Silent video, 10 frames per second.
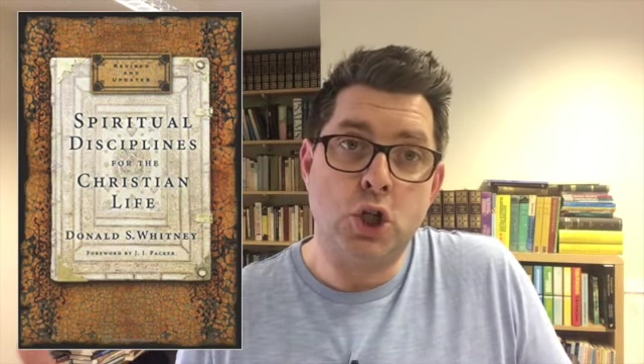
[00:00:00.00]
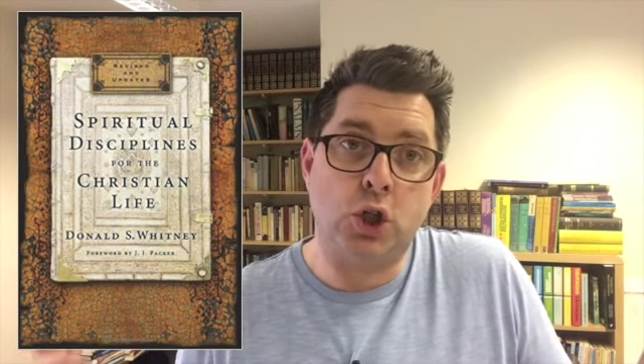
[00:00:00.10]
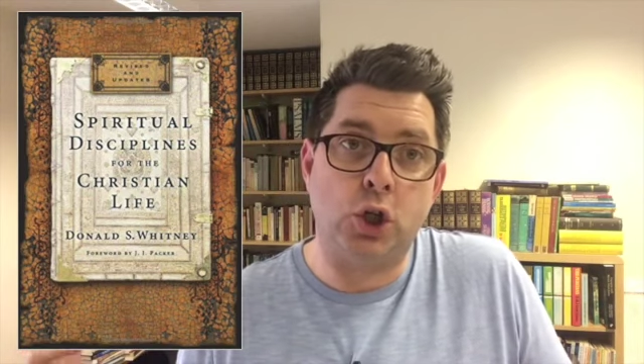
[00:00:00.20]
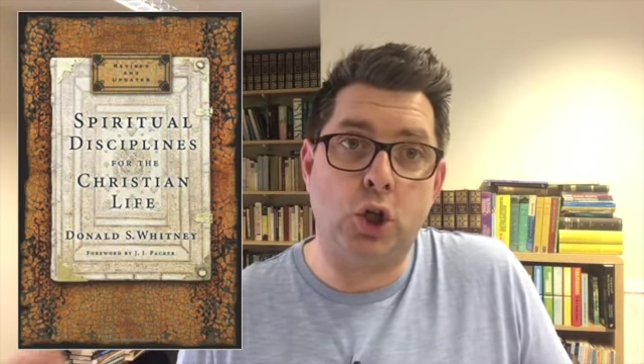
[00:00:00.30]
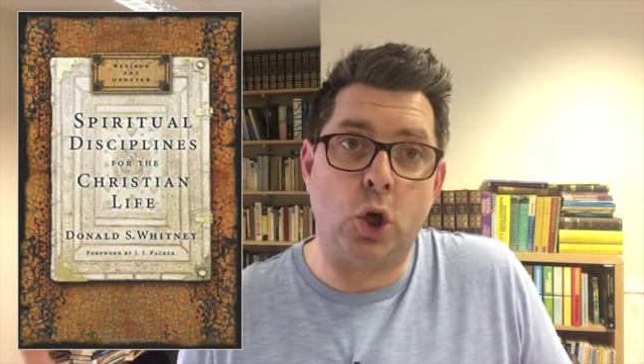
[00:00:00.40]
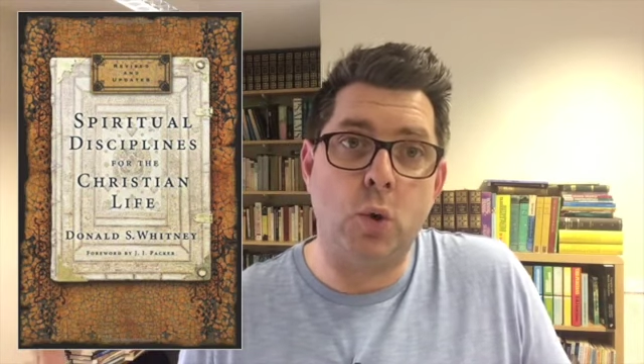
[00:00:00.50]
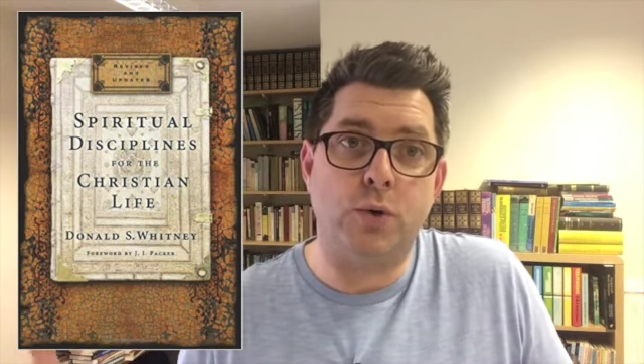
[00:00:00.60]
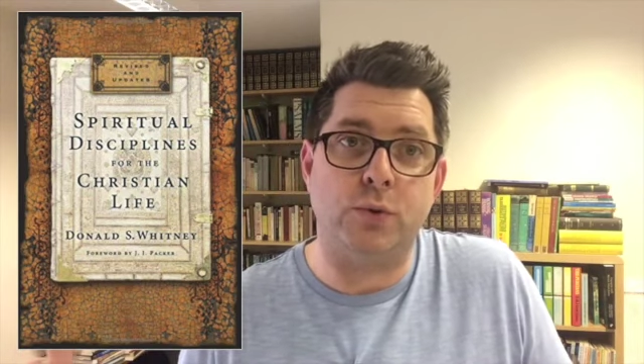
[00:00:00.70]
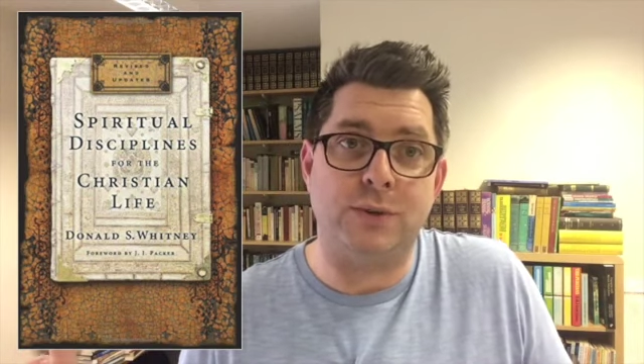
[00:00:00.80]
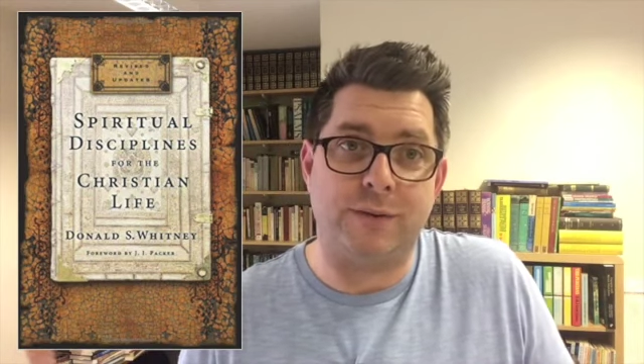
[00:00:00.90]
to go
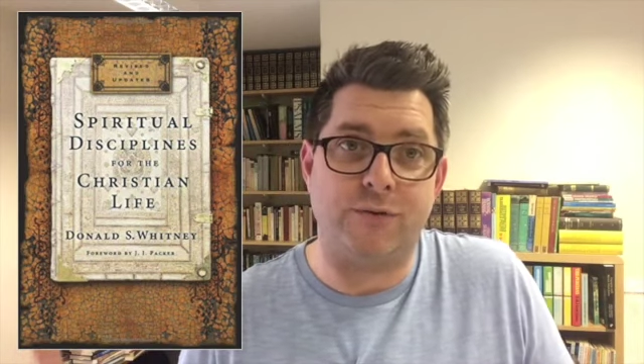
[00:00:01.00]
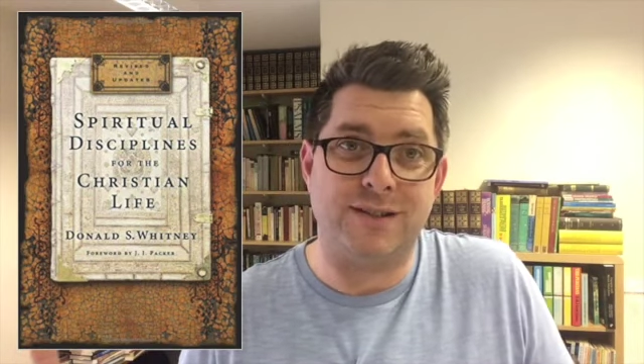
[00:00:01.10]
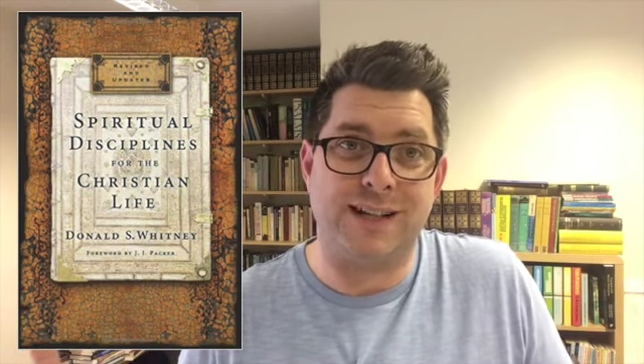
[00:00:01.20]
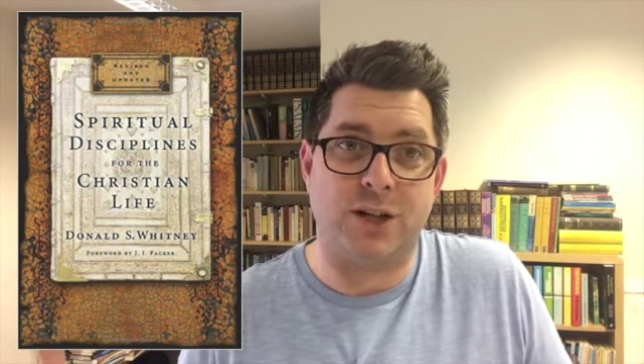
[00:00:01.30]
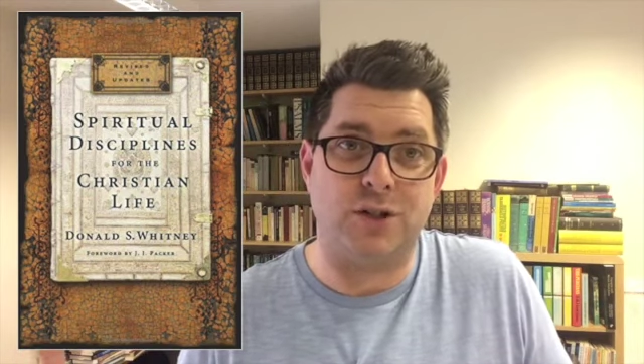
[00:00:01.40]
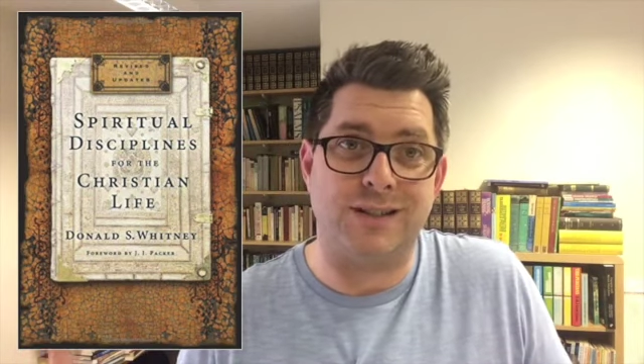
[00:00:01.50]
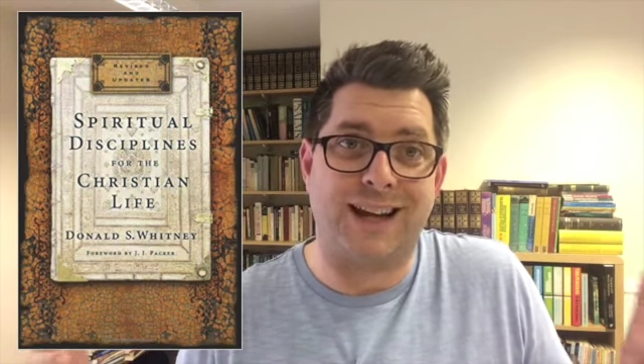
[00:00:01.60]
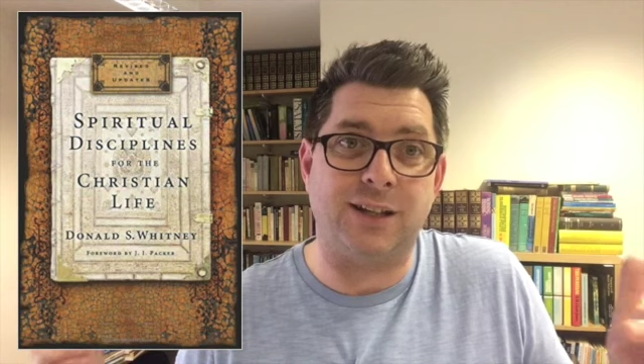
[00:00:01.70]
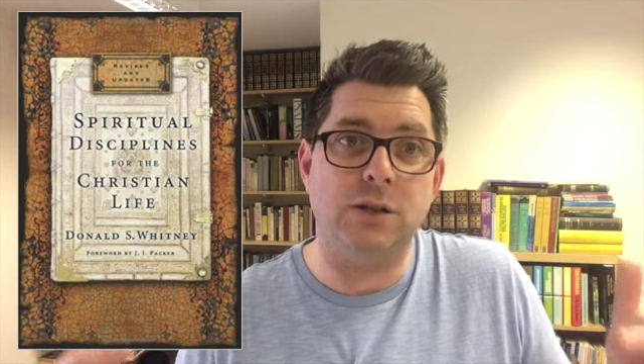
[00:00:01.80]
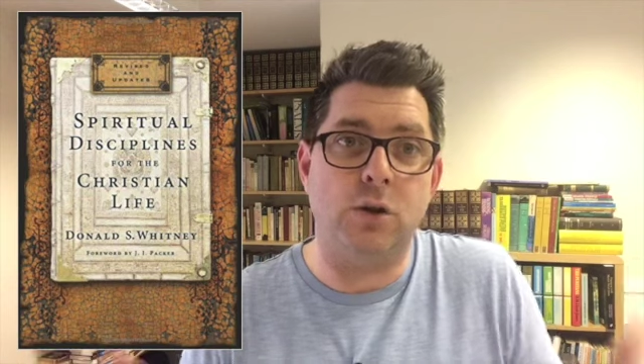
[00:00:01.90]
through different sections
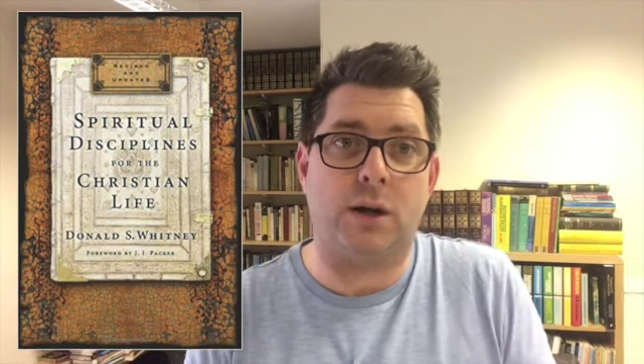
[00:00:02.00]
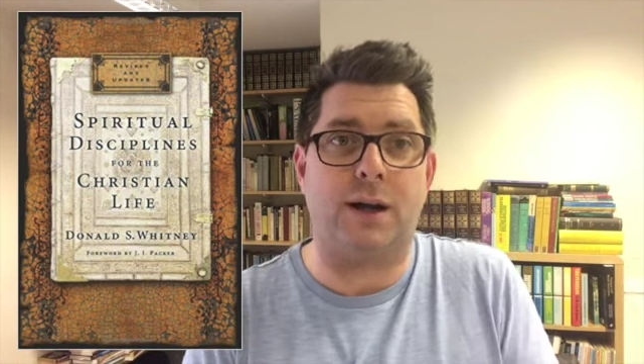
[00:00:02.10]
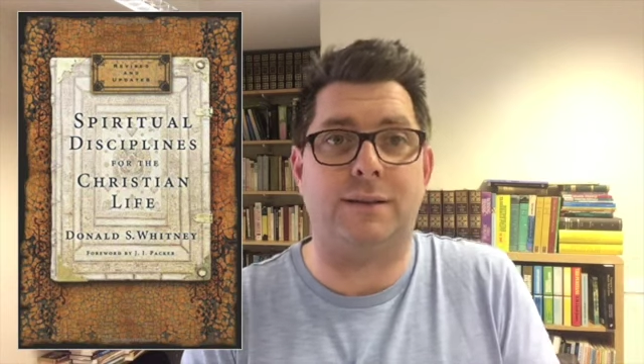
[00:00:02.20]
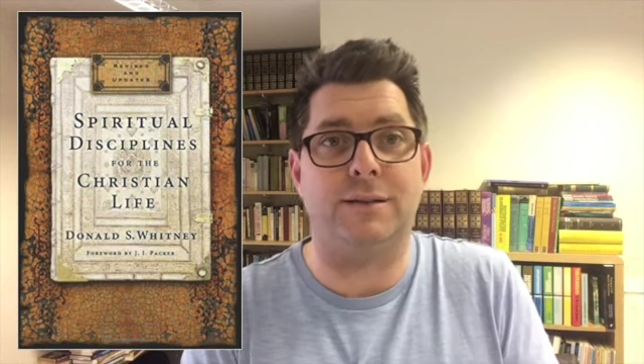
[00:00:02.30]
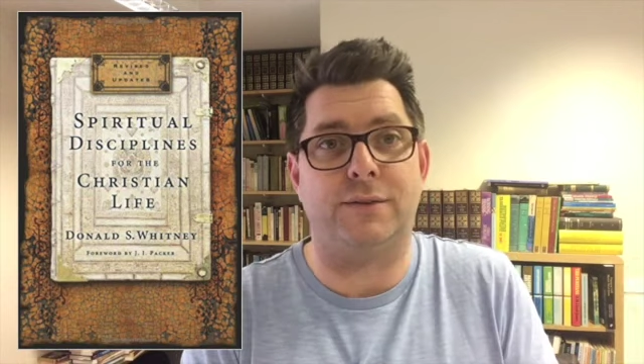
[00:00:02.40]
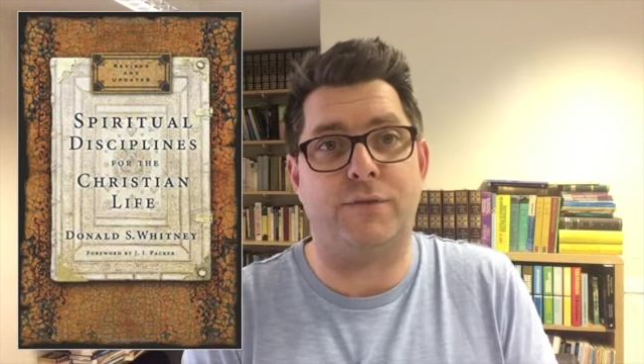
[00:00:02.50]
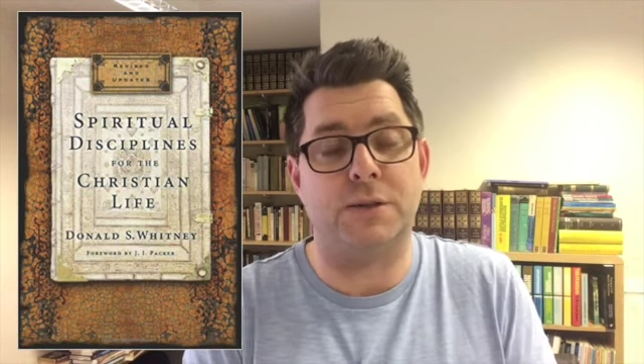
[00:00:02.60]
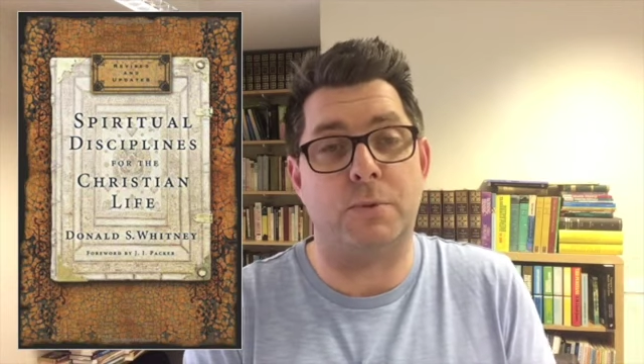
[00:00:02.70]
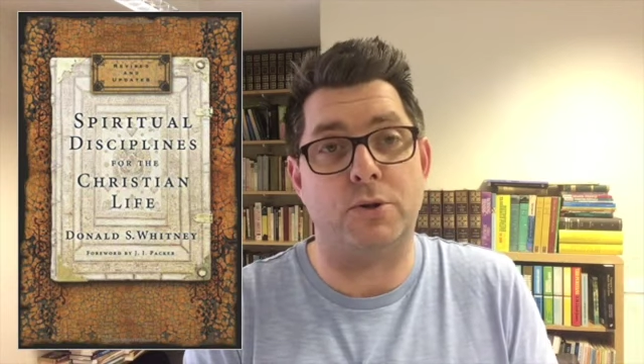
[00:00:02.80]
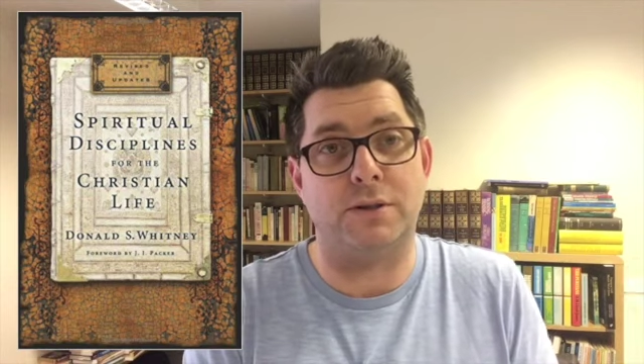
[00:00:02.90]
and look at the different
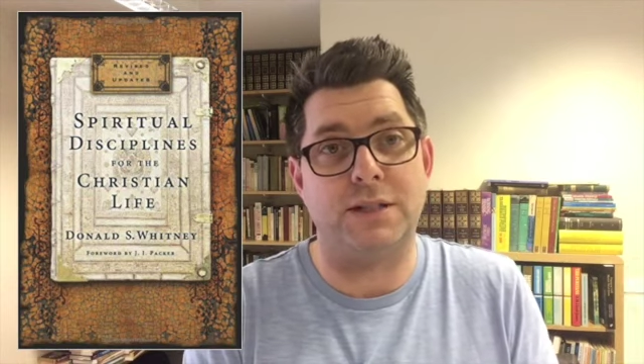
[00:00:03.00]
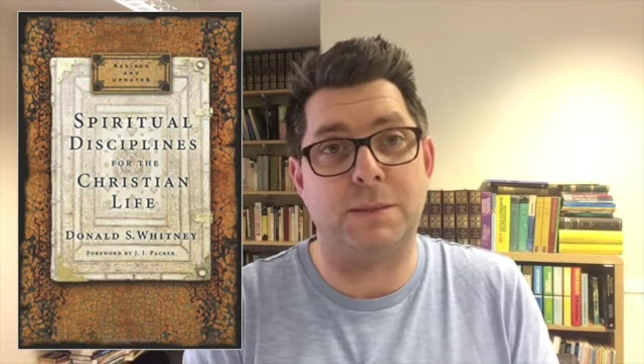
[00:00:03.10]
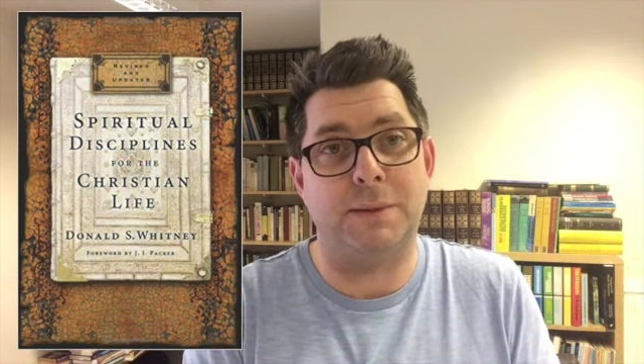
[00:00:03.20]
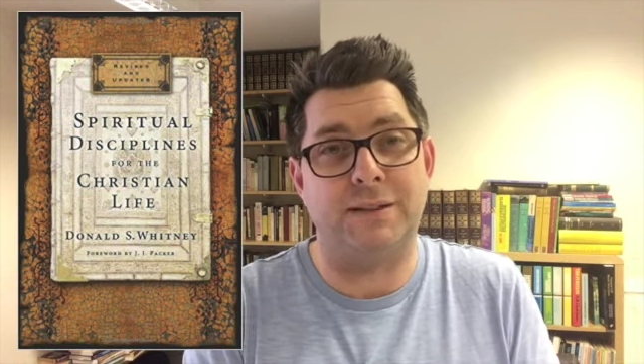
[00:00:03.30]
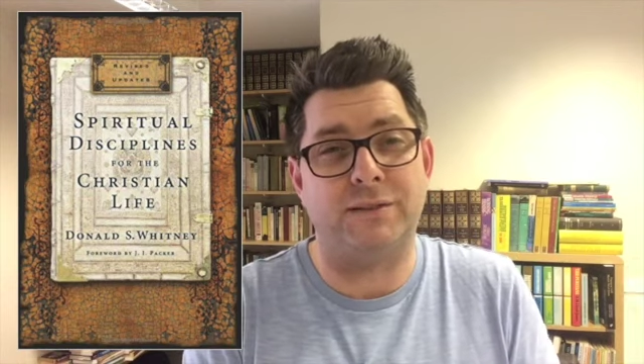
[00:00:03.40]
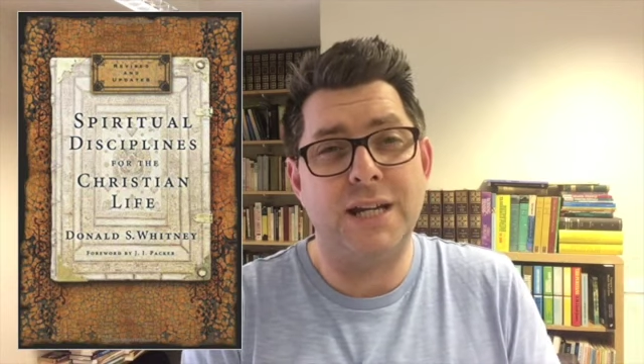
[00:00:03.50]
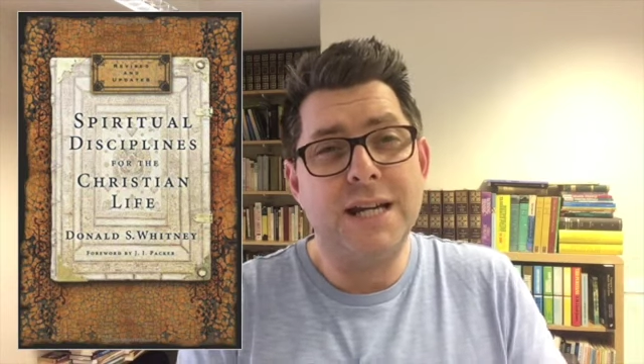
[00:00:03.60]
spiritual disciplines.